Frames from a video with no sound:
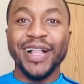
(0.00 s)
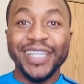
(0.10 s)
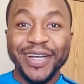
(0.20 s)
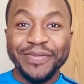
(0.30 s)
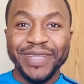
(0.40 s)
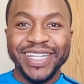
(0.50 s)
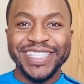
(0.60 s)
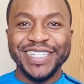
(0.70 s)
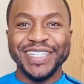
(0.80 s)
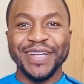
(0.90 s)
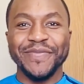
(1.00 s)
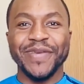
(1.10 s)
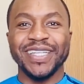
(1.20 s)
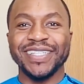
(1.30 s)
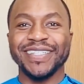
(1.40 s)
Welcome, ladies and
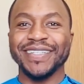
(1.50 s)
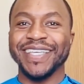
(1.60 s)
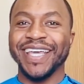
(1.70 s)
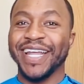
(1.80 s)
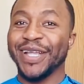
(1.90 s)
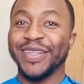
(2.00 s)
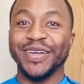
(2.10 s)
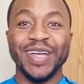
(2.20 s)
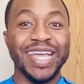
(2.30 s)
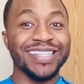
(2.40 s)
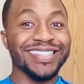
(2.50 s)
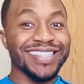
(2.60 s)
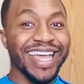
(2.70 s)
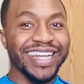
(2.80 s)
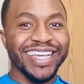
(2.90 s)
gentlemen, to yet another
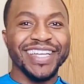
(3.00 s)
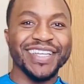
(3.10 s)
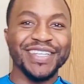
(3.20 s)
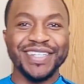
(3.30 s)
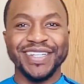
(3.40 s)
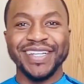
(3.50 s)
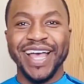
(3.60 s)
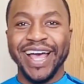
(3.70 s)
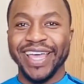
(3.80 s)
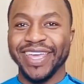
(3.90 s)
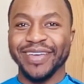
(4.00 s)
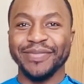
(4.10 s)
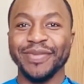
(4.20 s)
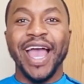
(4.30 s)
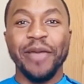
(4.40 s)
exciting edition. I
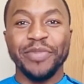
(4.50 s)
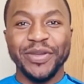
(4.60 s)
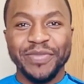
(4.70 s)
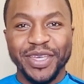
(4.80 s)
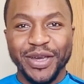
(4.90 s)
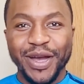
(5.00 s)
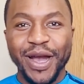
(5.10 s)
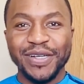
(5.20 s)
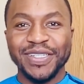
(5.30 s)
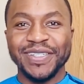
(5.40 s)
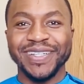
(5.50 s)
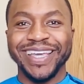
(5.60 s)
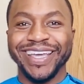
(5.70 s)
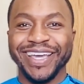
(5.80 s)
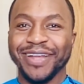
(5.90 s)
am happy to be your host
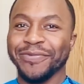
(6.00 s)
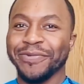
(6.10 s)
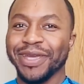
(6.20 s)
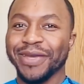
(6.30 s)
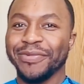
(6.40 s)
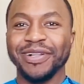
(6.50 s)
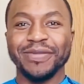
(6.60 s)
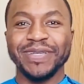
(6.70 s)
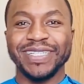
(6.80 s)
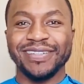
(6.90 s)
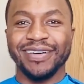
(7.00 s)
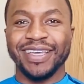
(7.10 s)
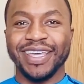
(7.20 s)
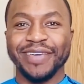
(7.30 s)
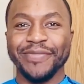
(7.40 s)
today, and we will be
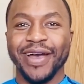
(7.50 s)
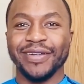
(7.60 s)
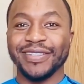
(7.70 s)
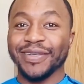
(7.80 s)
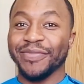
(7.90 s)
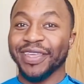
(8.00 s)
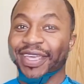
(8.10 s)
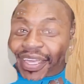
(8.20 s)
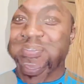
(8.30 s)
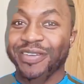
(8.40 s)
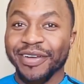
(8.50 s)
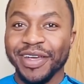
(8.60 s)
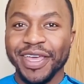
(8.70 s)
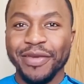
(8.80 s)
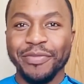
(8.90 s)
talking about something
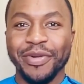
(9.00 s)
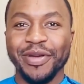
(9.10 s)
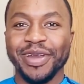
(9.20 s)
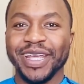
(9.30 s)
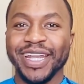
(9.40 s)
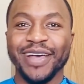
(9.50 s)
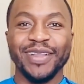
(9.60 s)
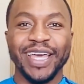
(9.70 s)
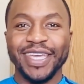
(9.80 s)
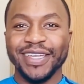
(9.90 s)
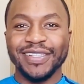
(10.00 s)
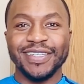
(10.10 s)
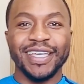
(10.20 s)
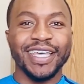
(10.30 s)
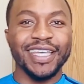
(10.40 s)
very important. And I'd like you
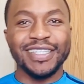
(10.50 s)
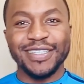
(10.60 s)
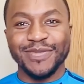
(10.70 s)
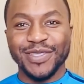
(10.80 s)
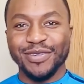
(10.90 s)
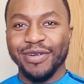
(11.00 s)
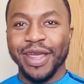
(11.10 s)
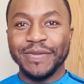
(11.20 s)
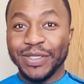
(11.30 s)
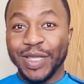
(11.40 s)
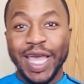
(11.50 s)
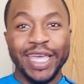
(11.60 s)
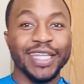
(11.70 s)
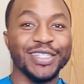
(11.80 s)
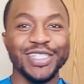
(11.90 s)
to hit subscribe, to
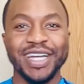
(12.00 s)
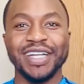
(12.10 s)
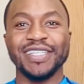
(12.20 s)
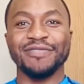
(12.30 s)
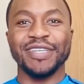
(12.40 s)
like, and to share this